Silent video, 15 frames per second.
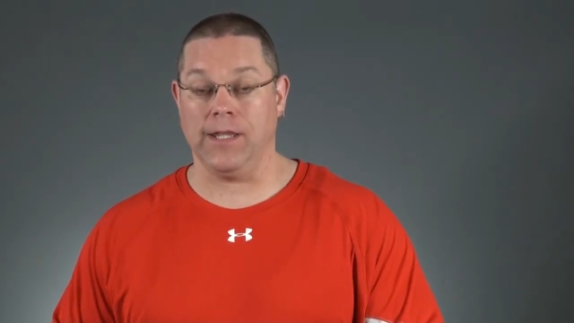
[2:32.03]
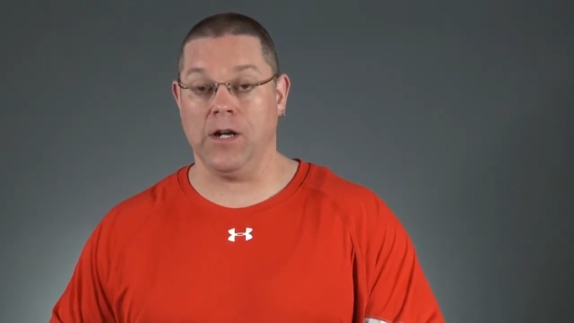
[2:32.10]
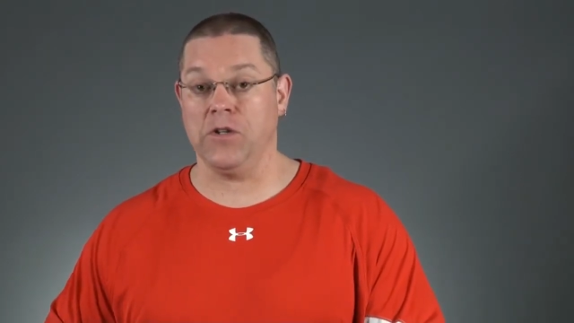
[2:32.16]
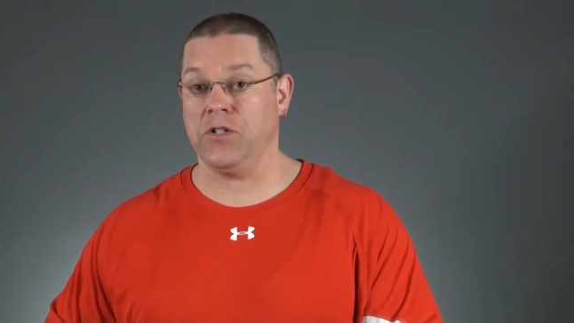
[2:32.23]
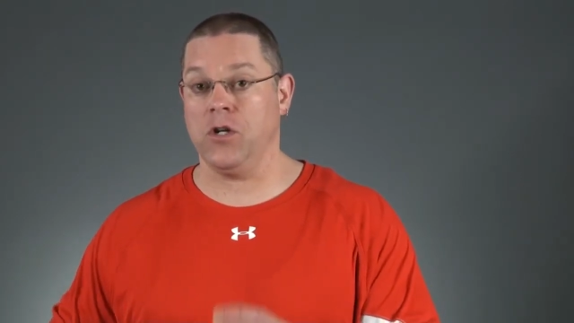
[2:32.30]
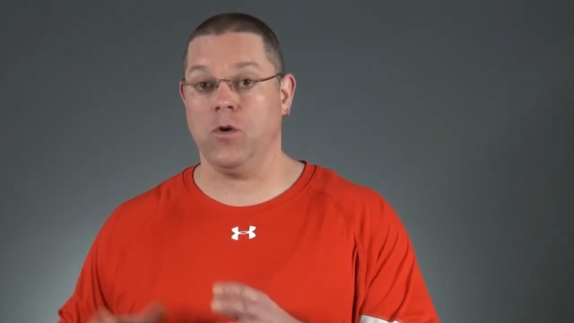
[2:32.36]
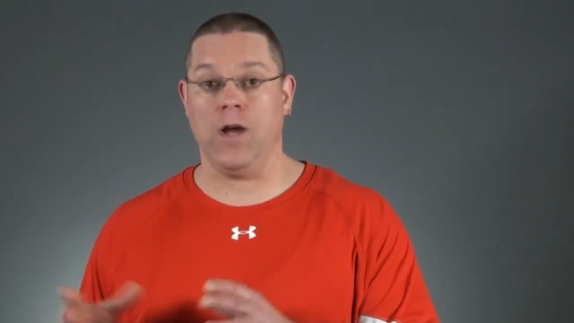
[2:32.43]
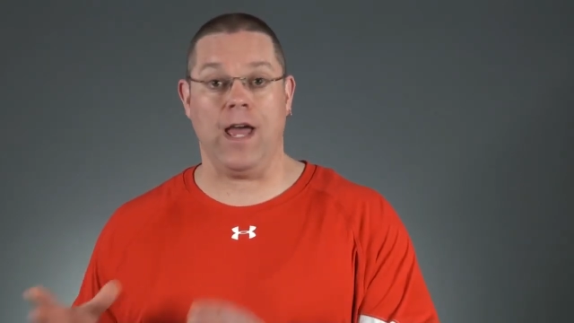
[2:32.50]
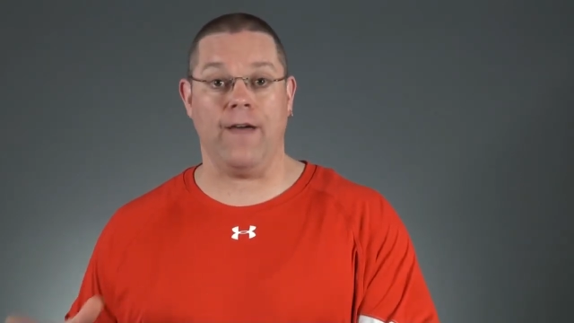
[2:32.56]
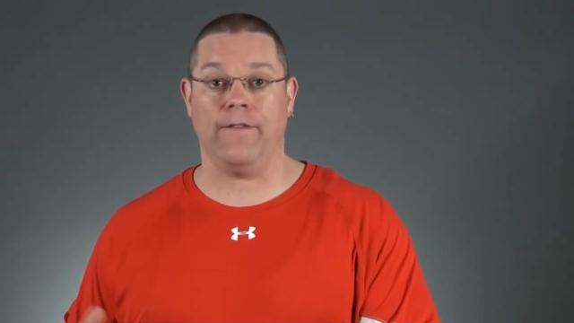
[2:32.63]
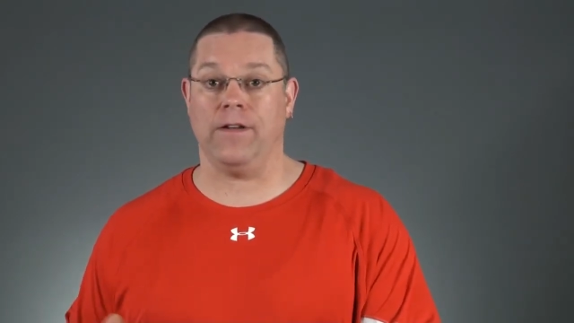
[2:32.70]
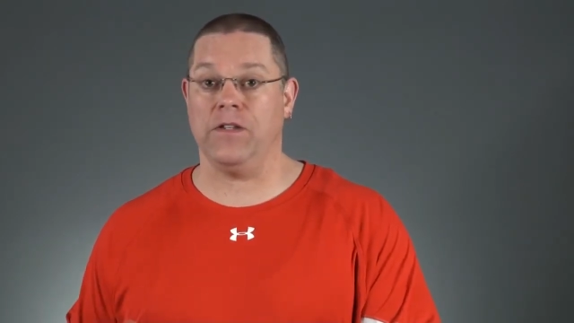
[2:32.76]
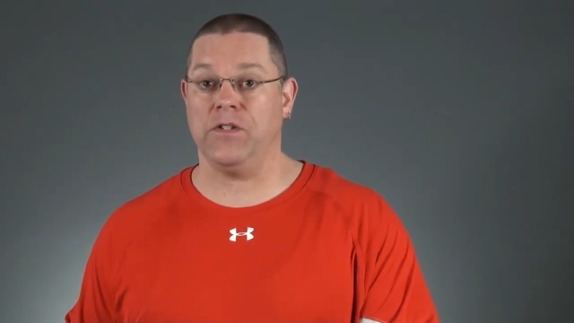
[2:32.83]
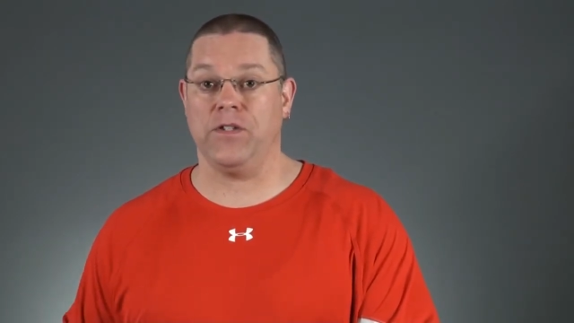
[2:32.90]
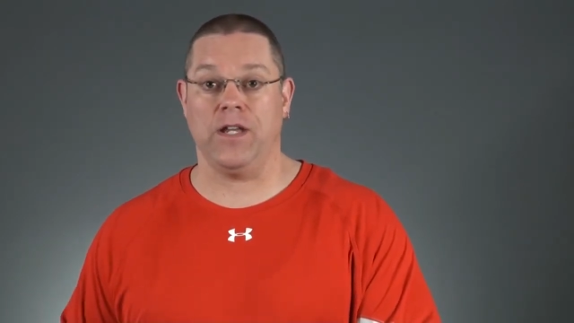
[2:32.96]
there's no
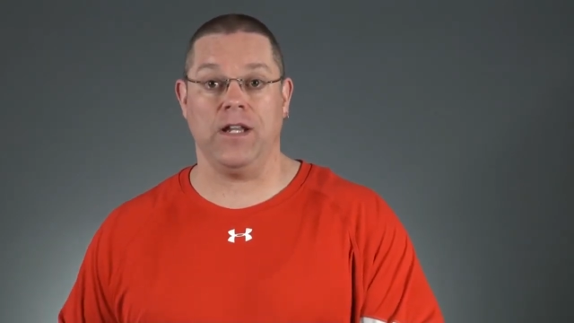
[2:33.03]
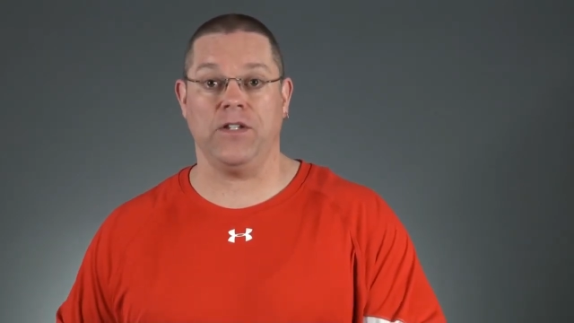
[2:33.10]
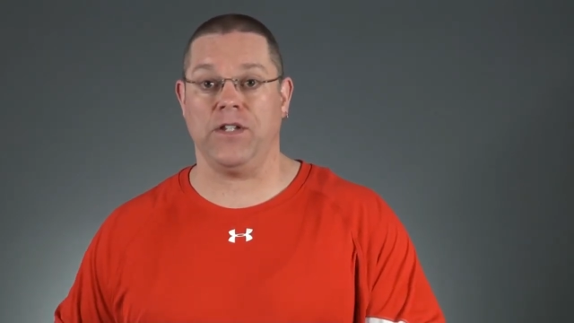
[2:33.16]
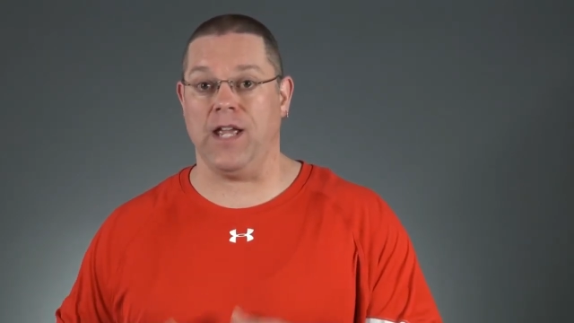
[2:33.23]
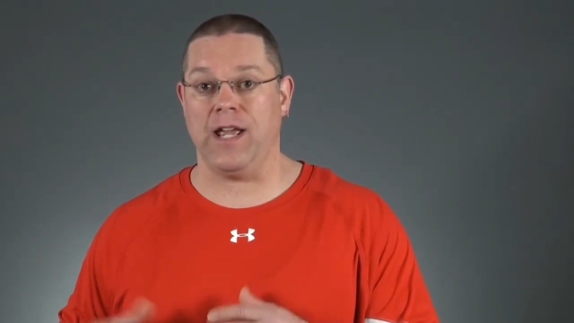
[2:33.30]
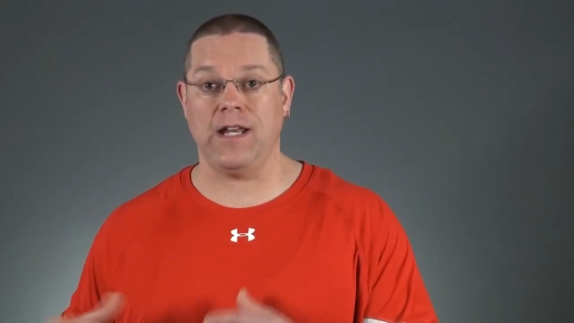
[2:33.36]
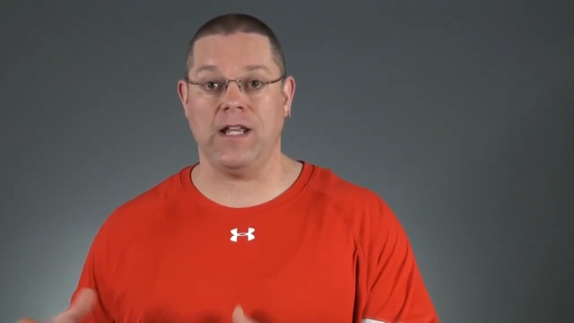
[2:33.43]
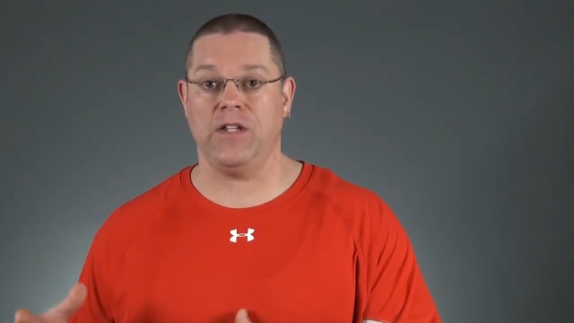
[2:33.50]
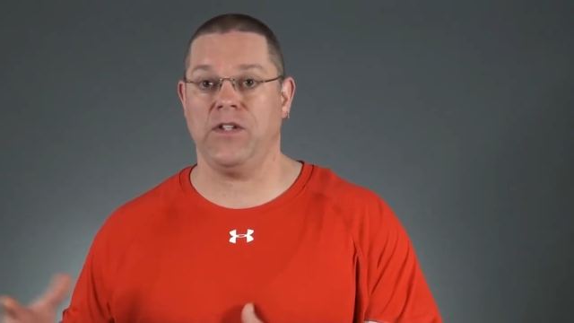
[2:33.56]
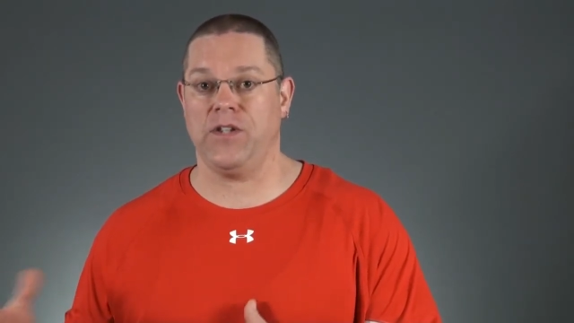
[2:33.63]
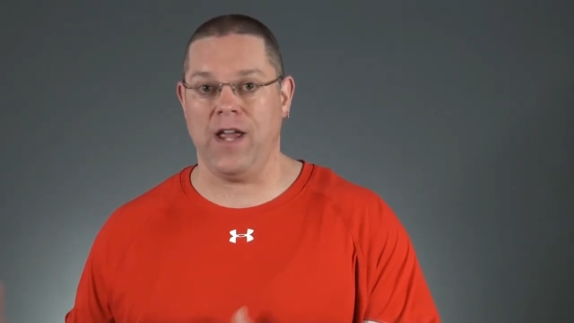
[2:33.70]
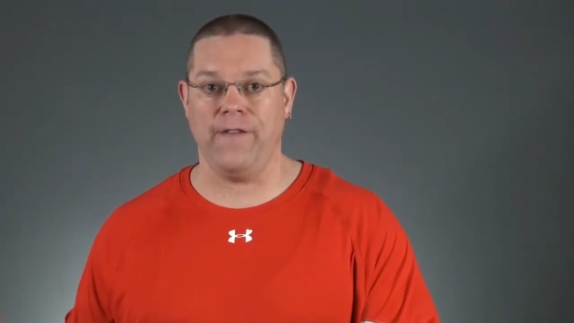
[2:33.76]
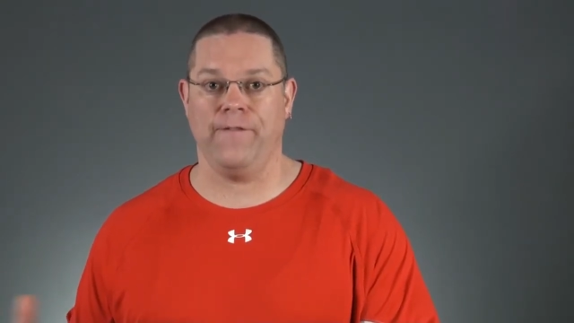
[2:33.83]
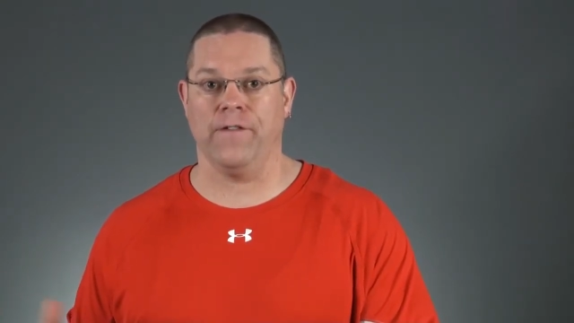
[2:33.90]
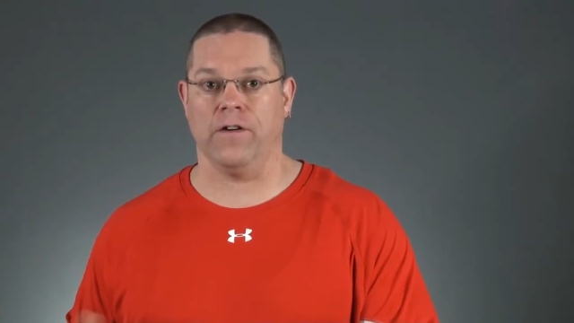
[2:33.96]
evidence that it's any
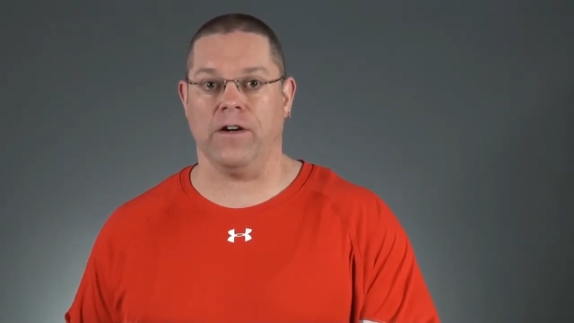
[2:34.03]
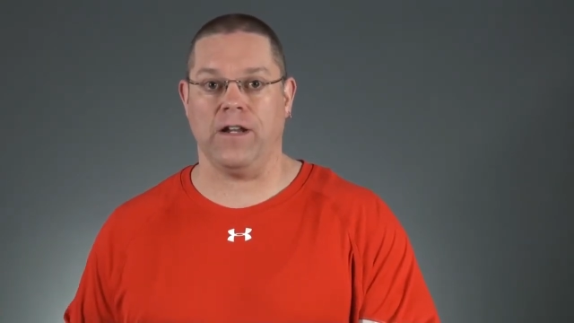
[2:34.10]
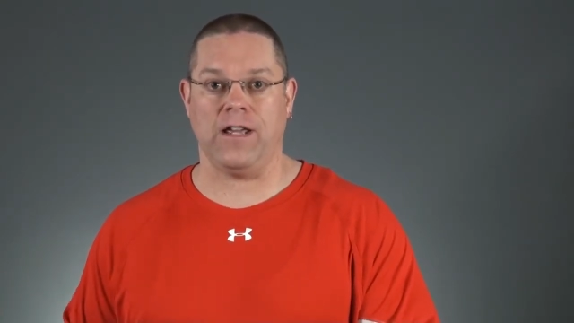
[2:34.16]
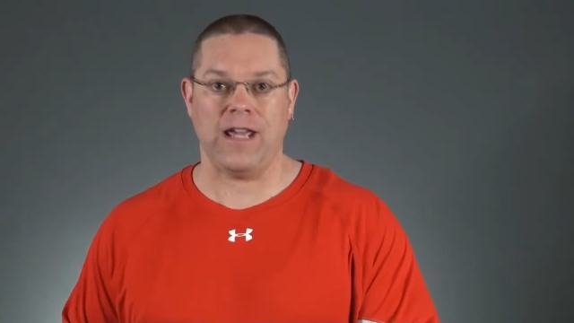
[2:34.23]
safer